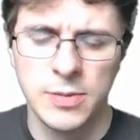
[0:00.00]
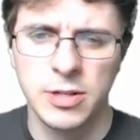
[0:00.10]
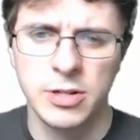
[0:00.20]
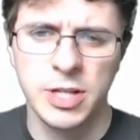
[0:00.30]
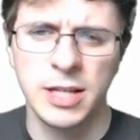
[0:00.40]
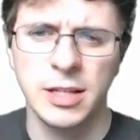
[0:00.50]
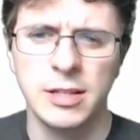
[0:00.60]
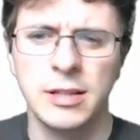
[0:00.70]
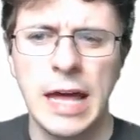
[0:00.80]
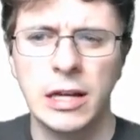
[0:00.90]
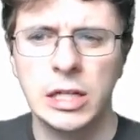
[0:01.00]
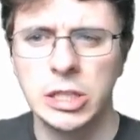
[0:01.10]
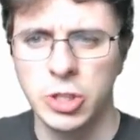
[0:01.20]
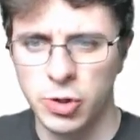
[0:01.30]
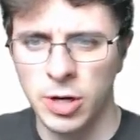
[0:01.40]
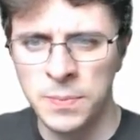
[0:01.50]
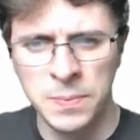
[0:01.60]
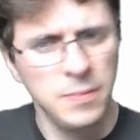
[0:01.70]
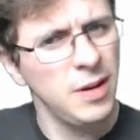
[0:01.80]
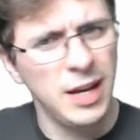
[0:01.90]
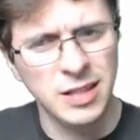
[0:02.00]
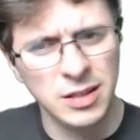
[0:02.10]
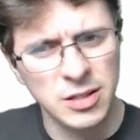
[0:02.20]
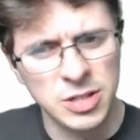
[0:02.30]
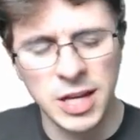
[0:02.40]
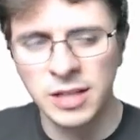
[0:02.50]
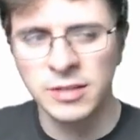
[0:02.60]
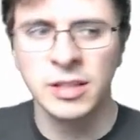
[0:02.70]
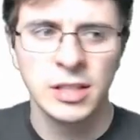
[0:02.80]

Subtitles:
So they're saying that Nana couldn't trump? I think they're saying.